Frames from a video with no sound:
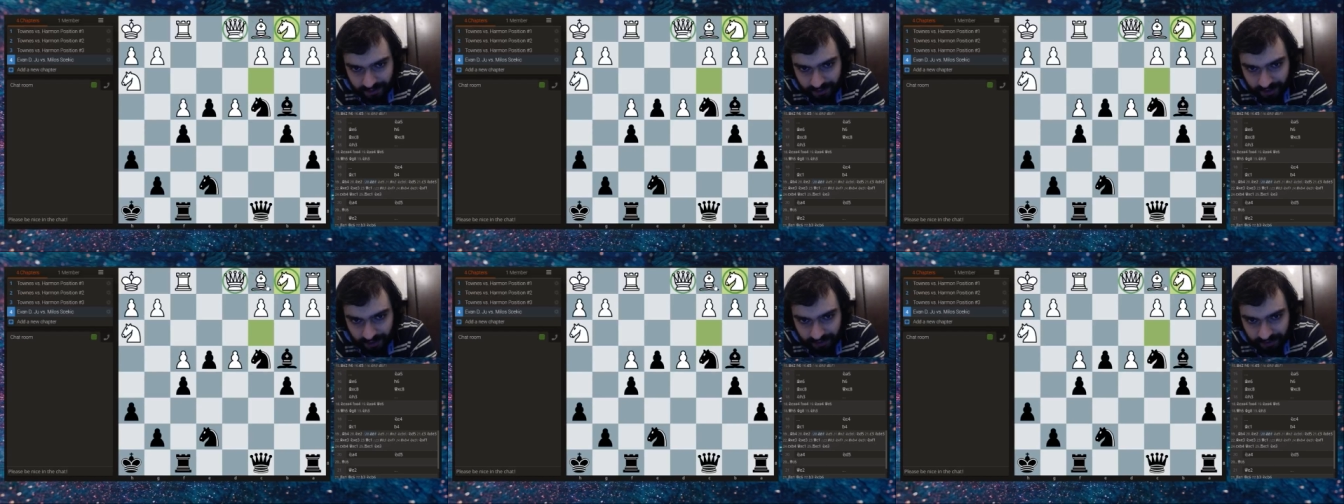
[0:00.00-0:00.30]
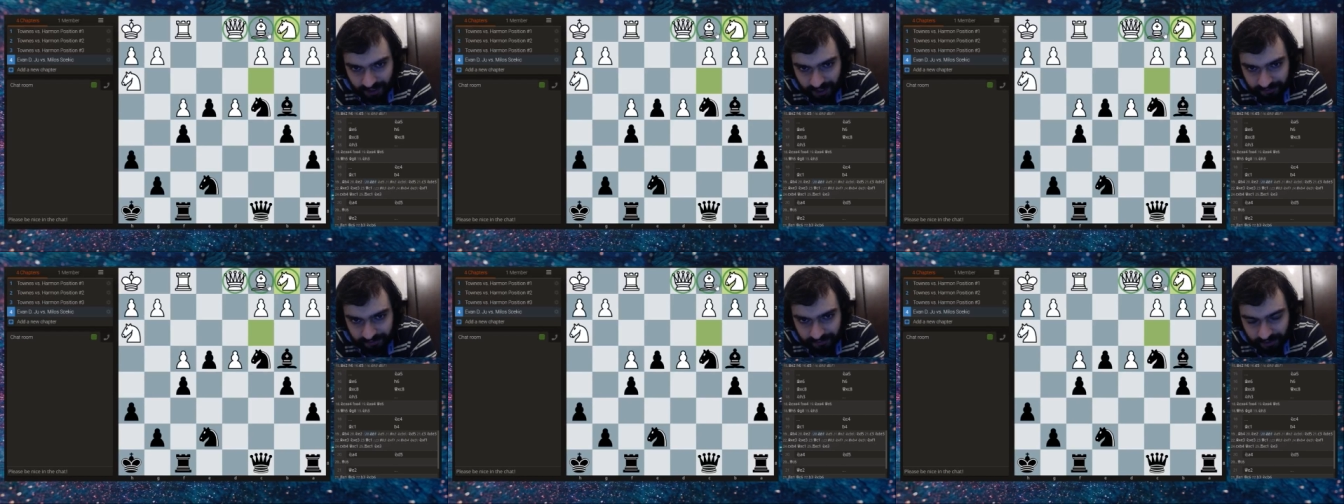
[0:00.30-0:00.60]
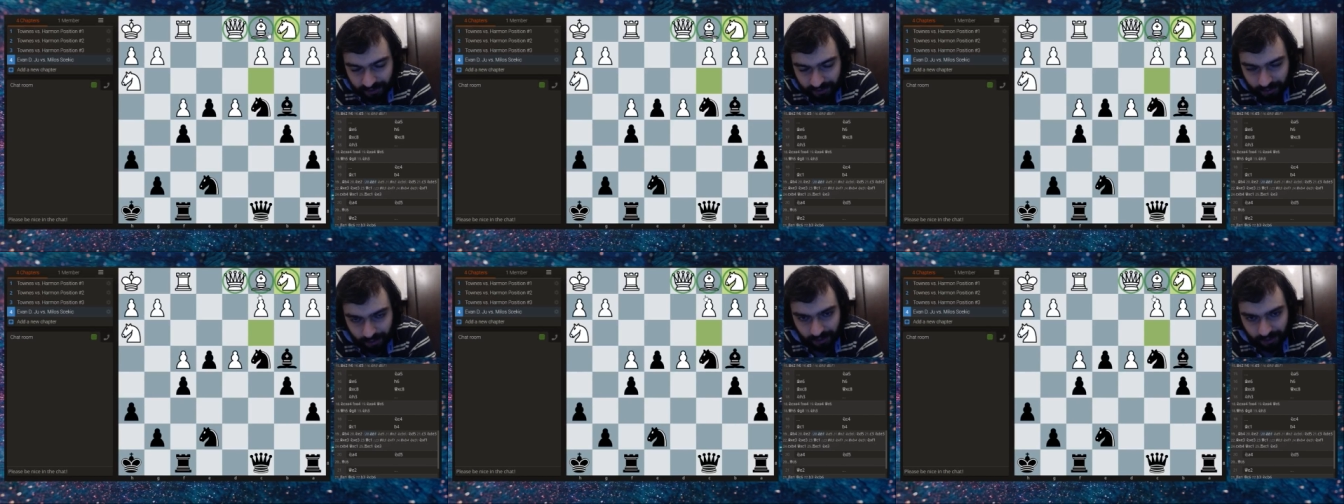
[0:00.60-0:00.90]
and
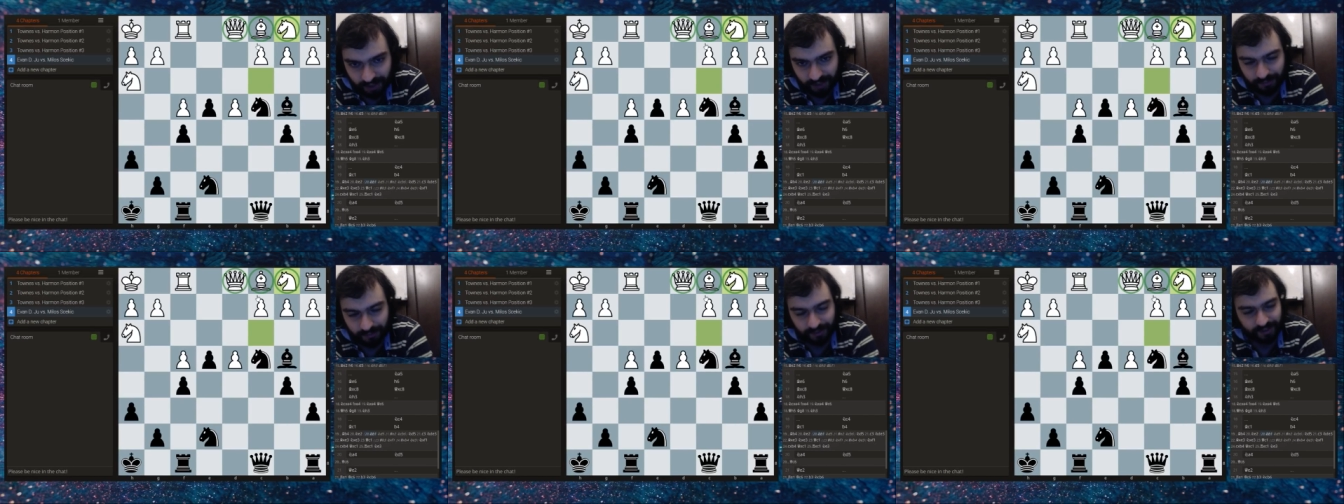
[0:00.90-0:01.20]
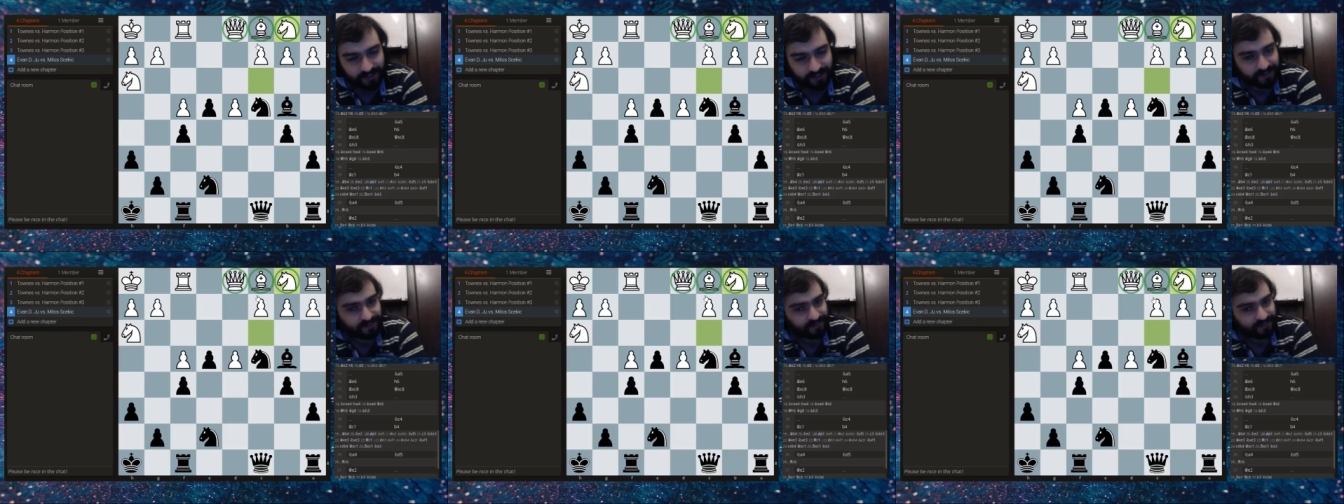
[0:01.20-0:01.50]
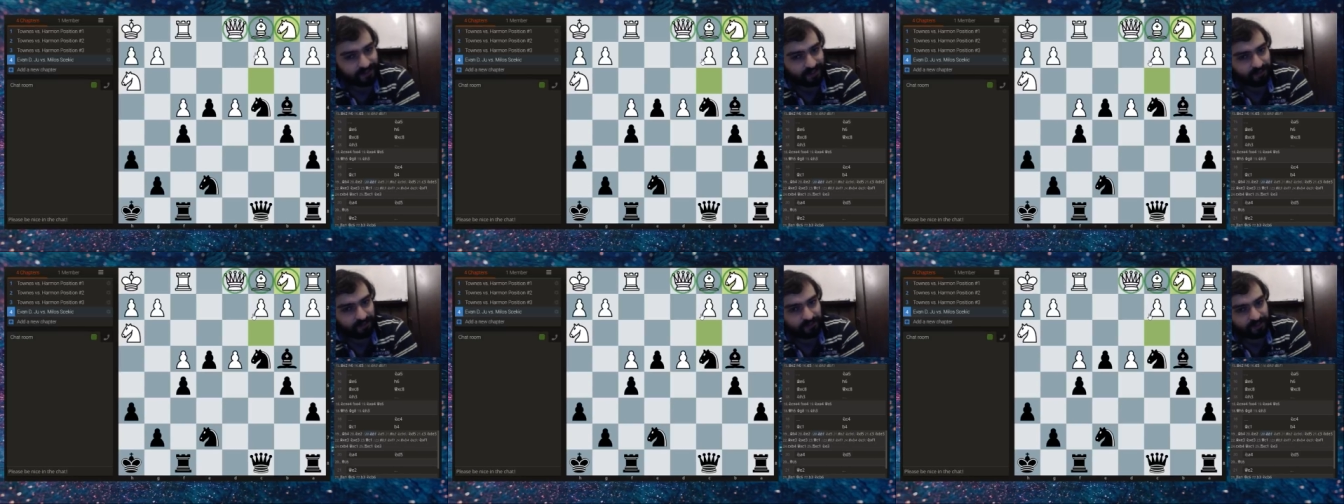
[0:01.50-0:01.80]
after you look at this,
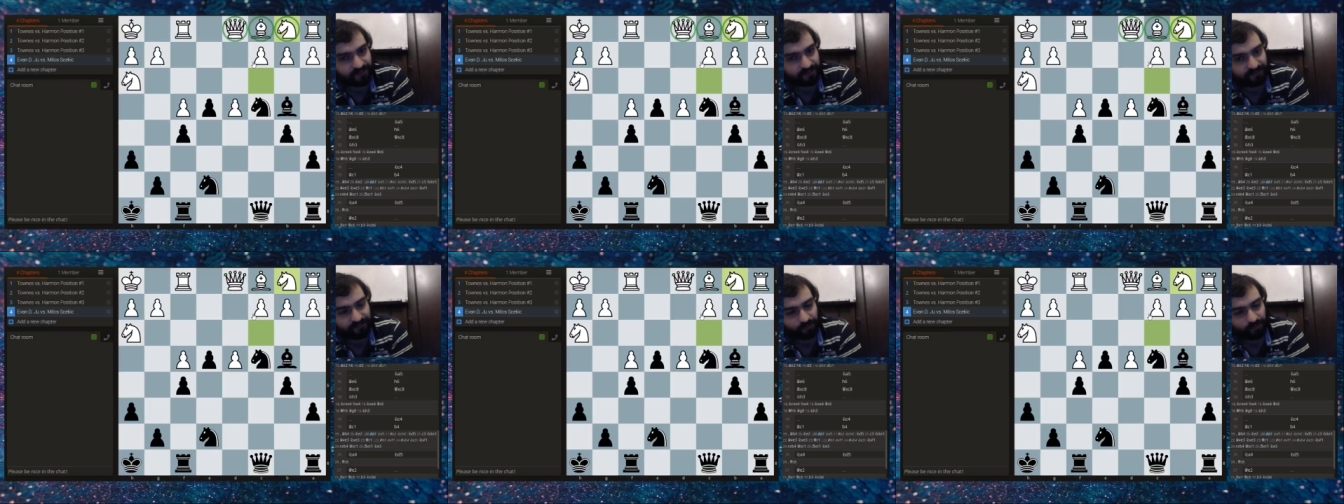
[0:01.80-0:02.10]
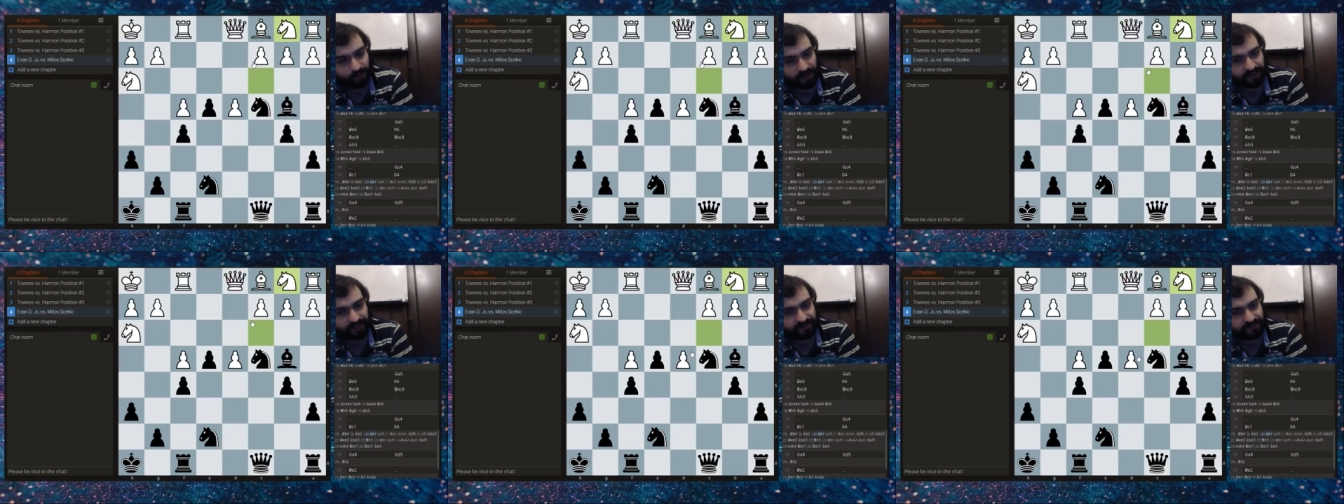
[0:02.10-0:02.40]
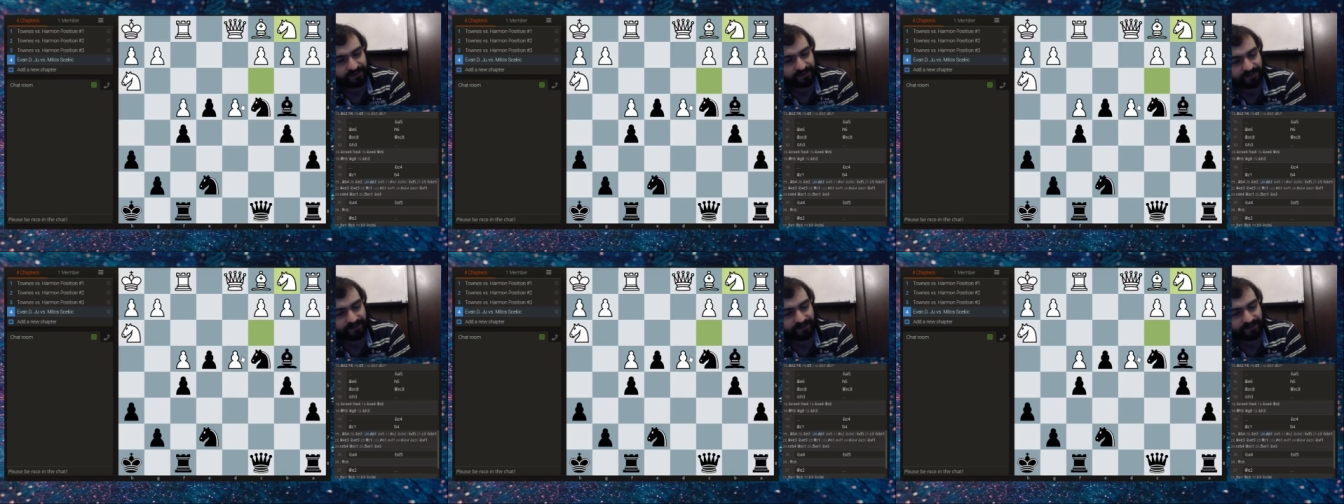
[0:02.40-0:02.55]
tell me if white